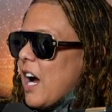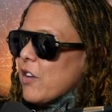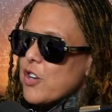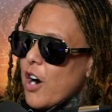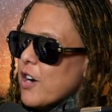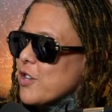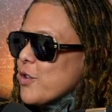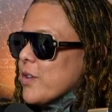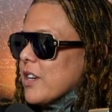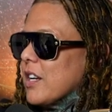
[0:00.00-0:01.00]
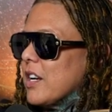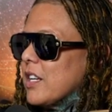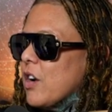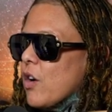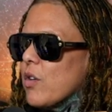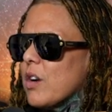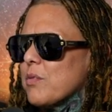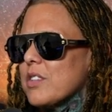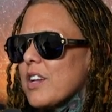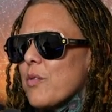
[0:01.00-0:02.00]
how's your heart doing you know and
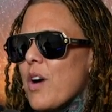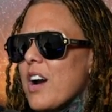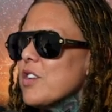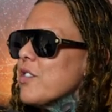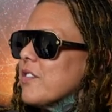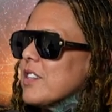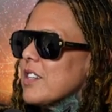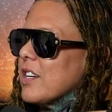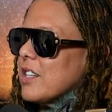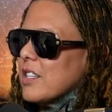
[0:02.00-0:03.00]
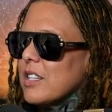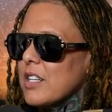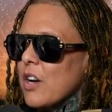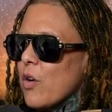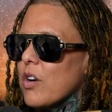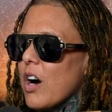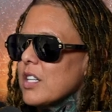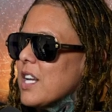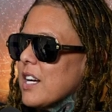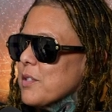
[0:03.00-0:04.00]
i'm just like why are you even you know
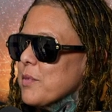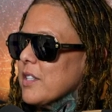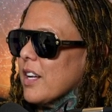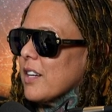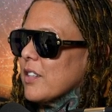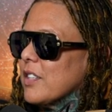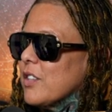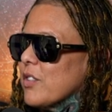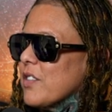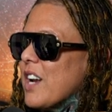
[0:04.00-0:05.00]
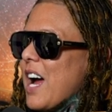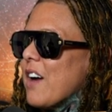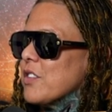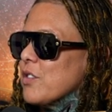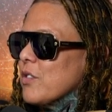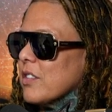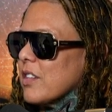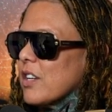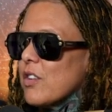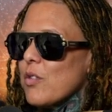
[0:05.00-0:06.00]
contacting me like you don't even have to do this
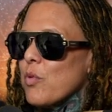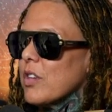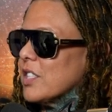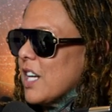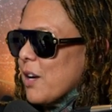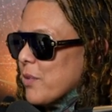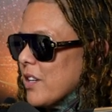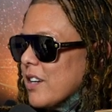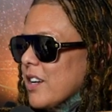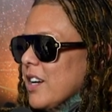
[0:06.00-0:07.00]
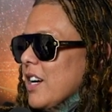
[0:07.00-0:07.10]
like you're a world champion